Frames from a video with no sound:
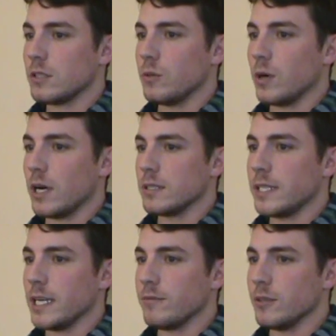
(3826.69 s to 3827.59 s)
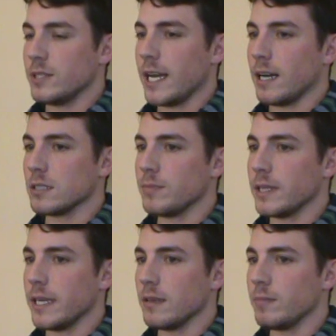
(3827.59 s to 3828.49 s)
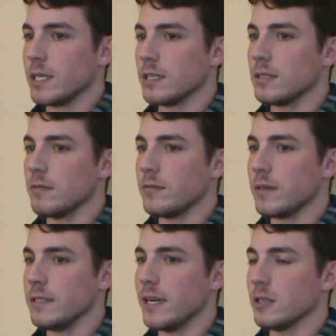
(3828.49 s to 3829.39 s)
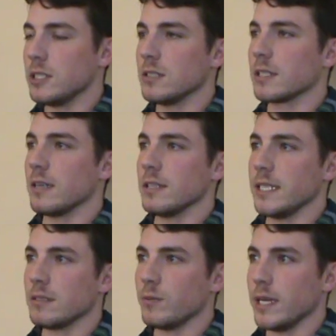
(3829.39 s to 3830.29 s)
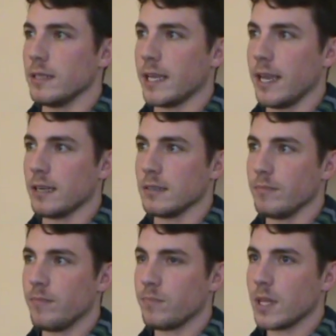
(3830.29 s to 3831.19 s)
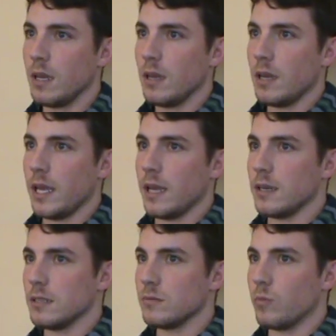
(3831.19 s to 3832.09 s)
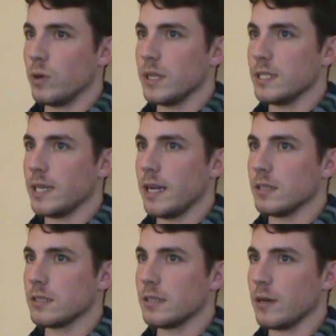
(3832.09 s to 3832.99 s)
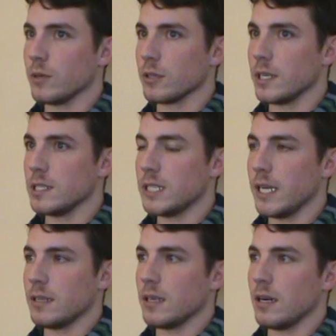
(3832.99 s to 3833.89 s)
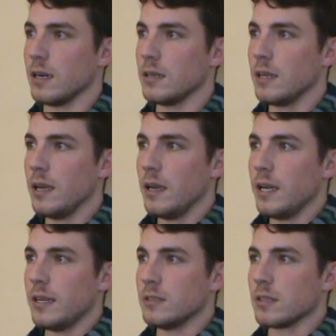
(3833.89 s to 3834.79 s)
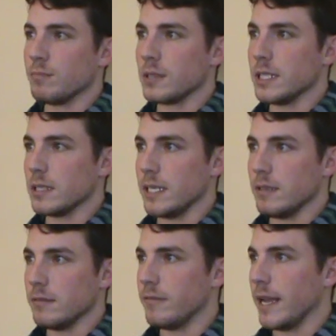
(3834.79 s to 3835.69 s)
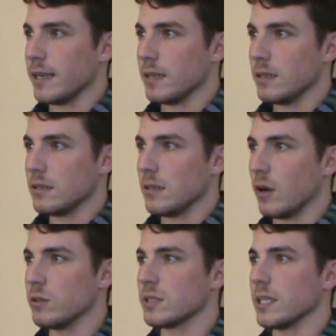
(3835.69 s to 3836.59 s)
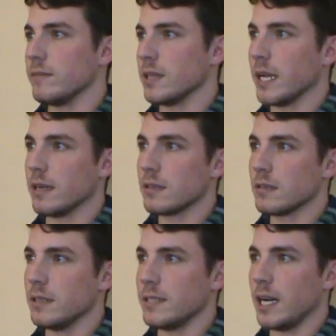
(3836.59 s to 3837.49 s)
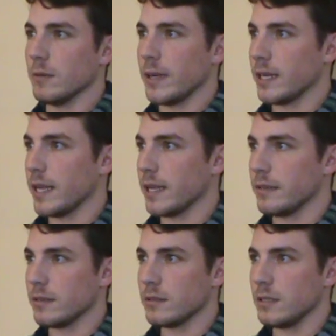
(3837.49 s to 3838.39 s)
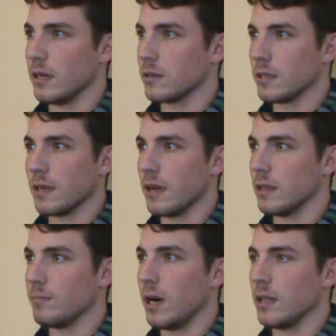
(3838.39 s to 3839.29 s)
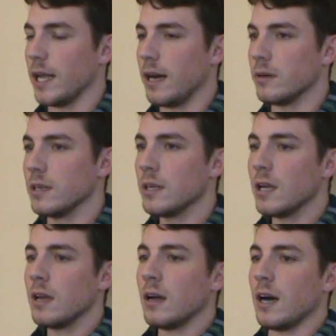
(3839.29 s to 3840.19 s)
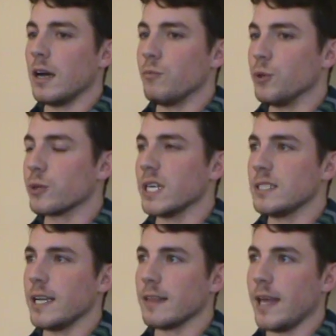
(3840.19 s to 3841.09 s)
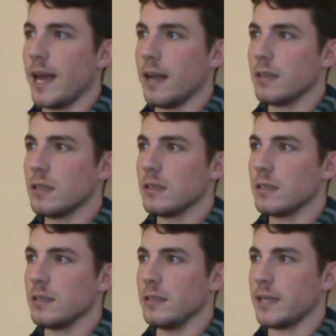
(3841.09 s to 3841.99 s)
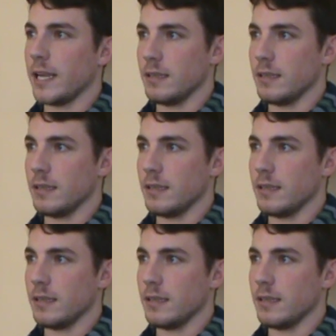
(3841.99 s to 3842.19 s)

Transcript: to take a few towns, but they, because of intelligence got leaked, we had to cank them. And one of the towns that we were going to take, it was completely vacant. No one's living there. The Taliban had, you know, gotten them all out, uh, and we were going to take that the,